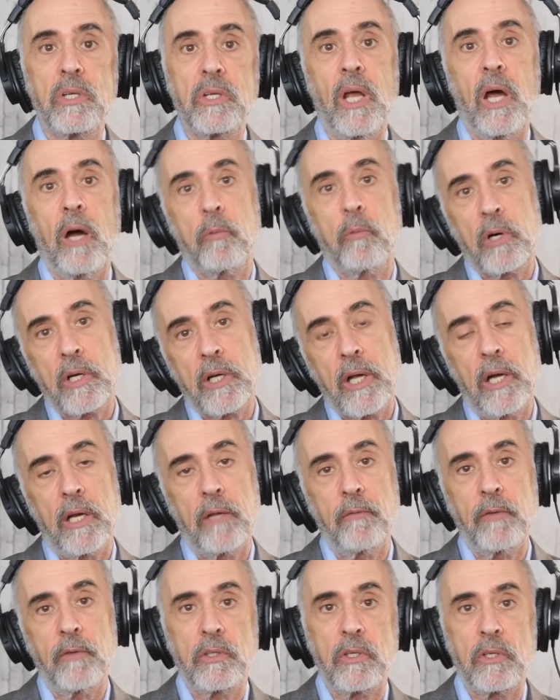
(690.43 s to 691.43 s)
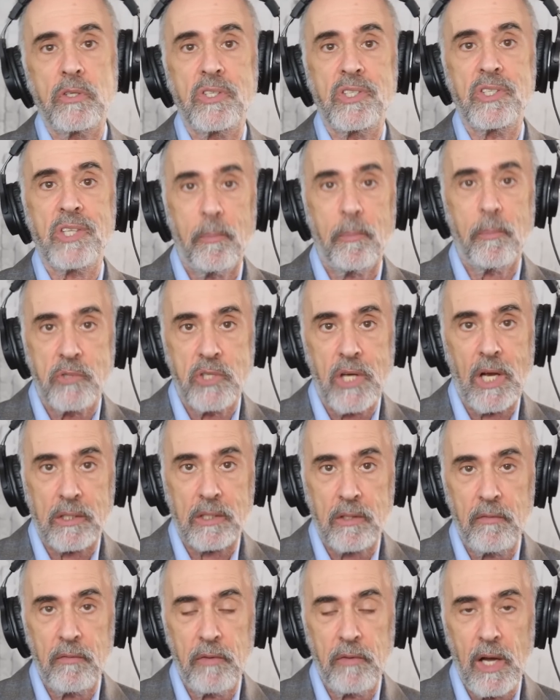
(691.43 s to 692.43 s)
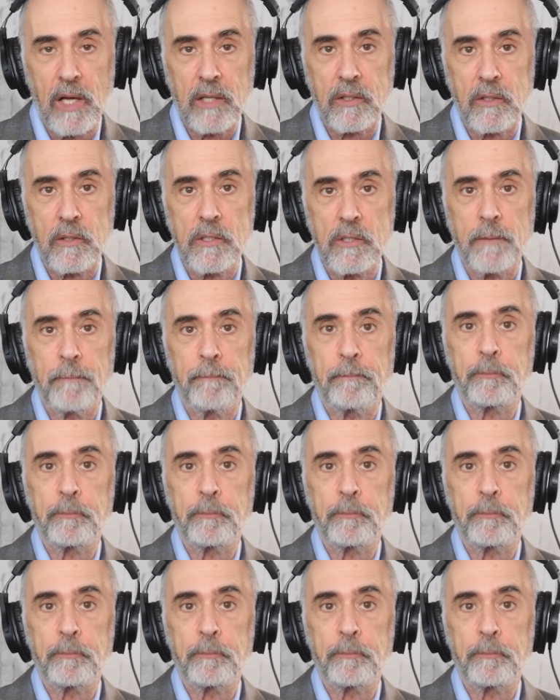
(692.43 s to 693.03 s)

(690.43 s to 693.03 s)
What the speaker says: and now we're kind of into subjective factors,